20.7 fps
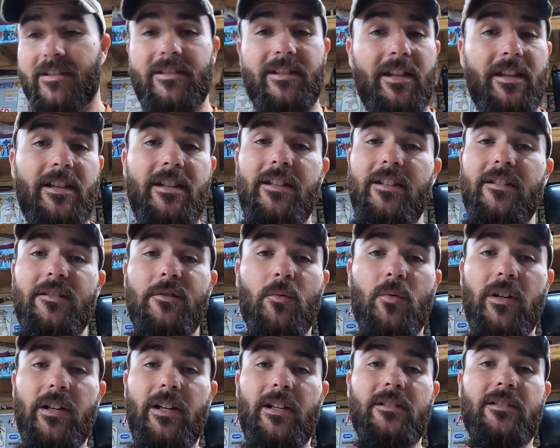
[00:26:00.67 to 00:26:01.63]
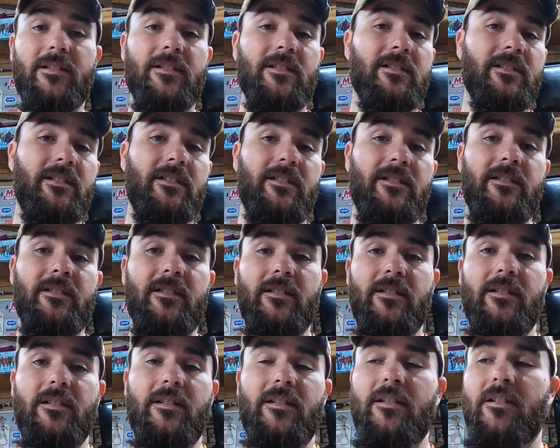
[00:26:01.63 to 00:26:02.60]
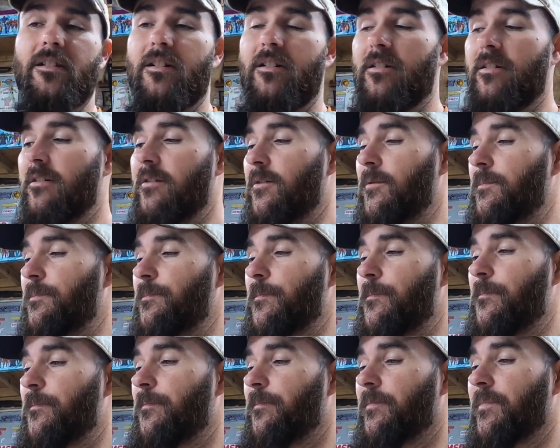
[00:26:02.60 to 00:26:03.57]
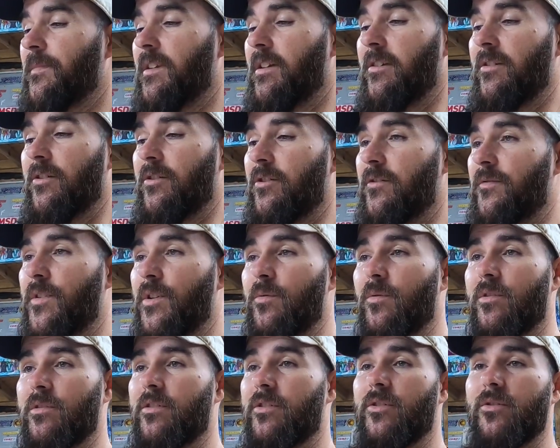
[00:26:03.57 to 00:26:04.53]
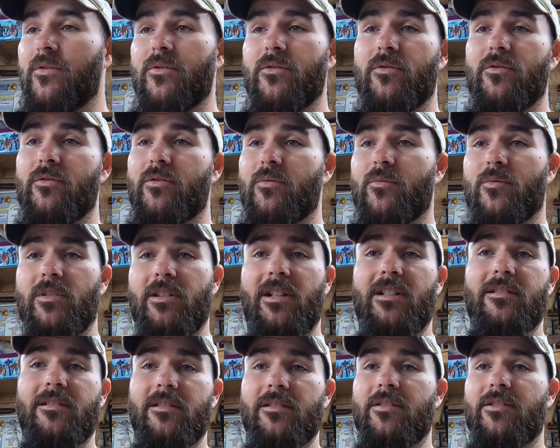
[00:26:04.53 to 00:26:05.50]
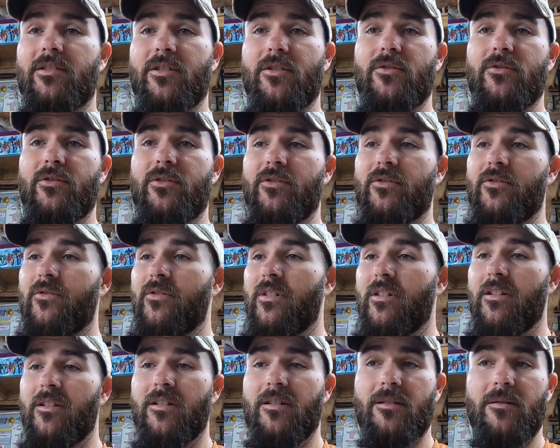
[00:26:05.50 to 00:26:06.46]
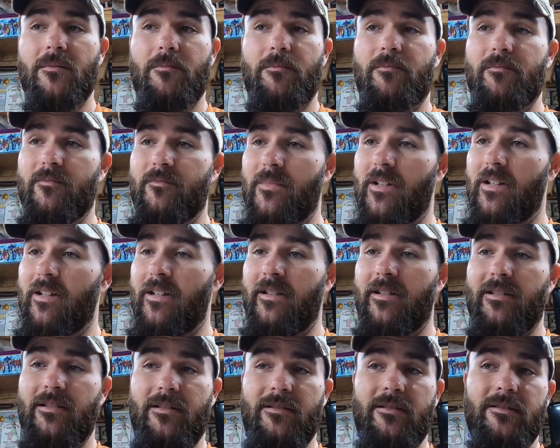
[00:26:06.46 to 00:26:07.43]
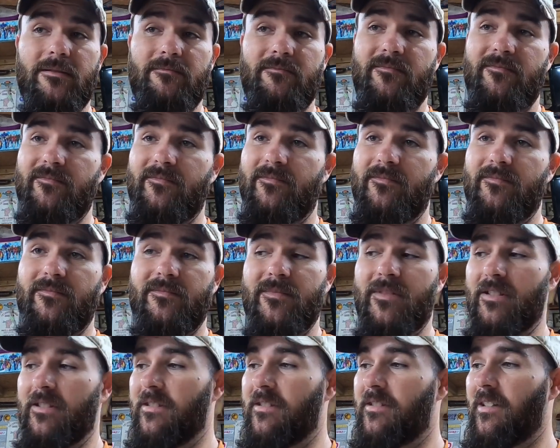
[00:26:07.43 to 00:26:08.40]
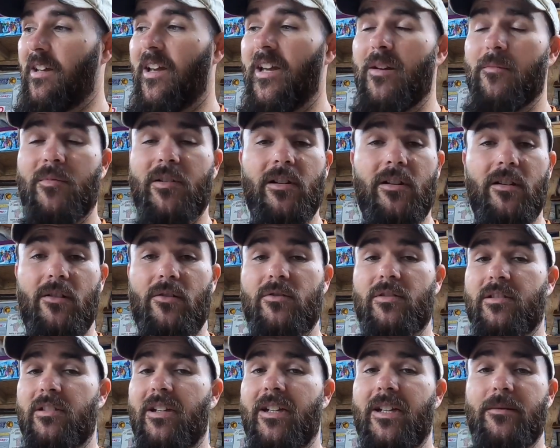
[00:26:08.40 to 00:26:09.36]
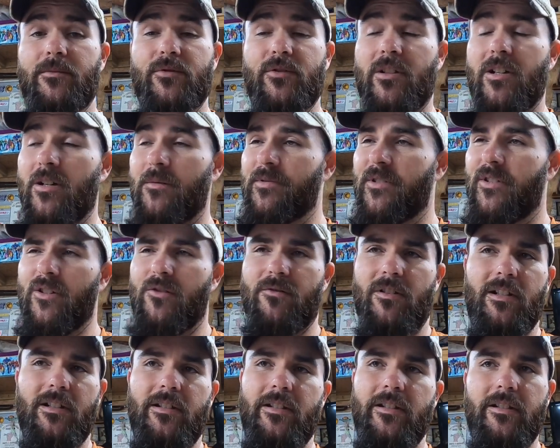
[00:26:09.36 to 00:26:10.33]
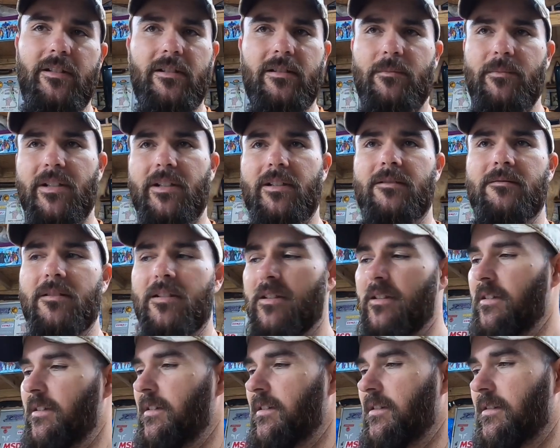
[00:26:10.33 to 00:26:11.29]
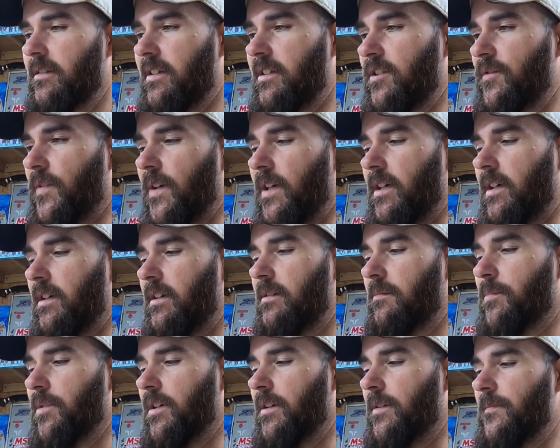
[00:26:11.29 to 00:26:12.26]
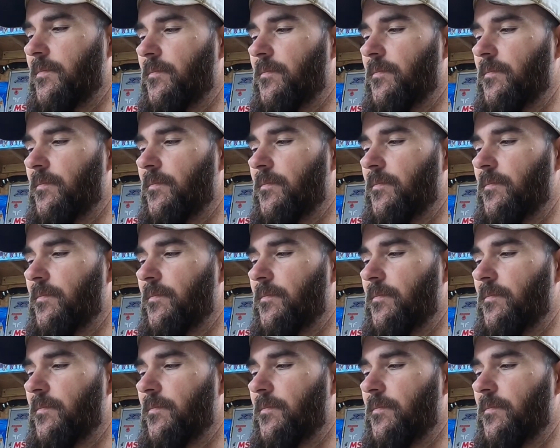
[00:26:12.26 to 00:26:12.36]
T the way I just said. Um, you know, if you want to use what I just showed you and the same color, same drops, go right ahead. I mean, that's fine. But